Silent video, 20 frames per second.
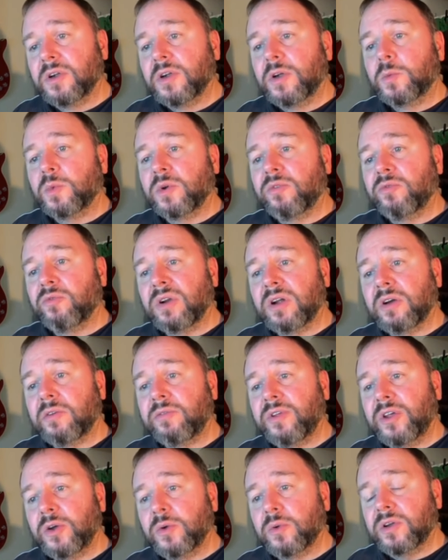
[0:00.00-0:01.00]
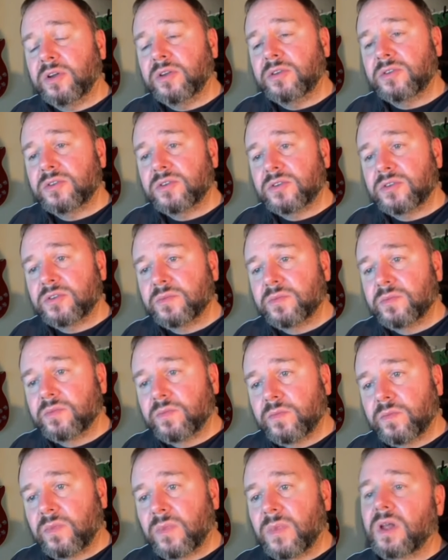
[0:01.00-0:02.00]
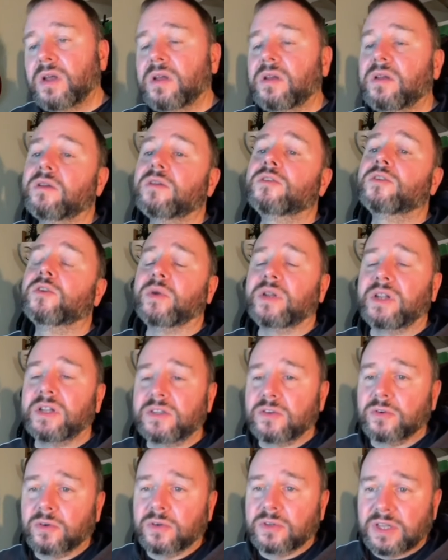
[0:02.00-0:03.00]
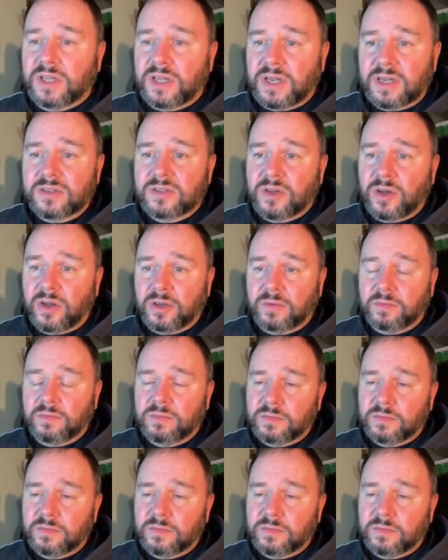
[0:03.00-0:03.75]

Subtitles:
We've run out of units, so we need to go into the next column.